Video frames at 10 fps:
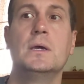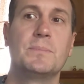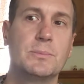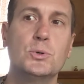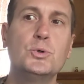
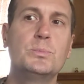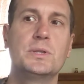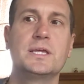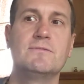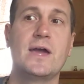People who
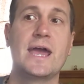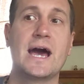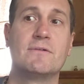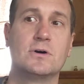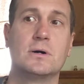believe they
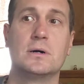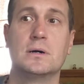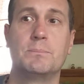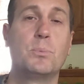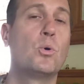have
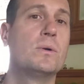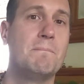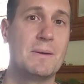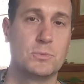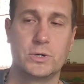a poor
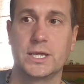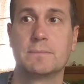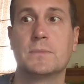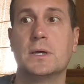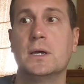memory
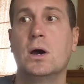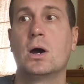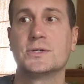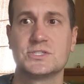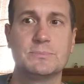
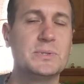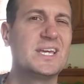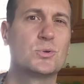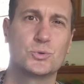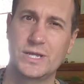are simply
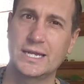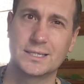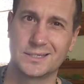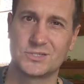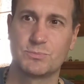
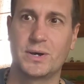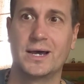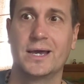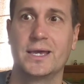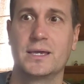creating this
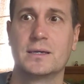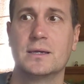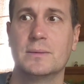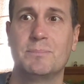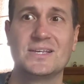
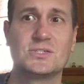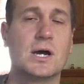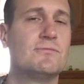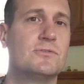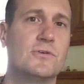based
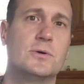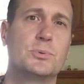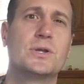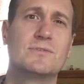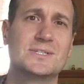off of a
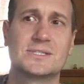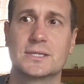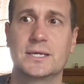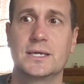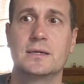
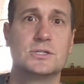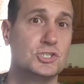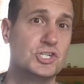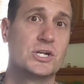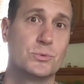previously
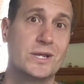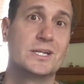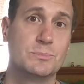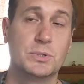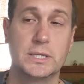
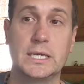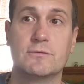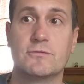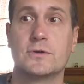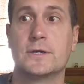generated belief.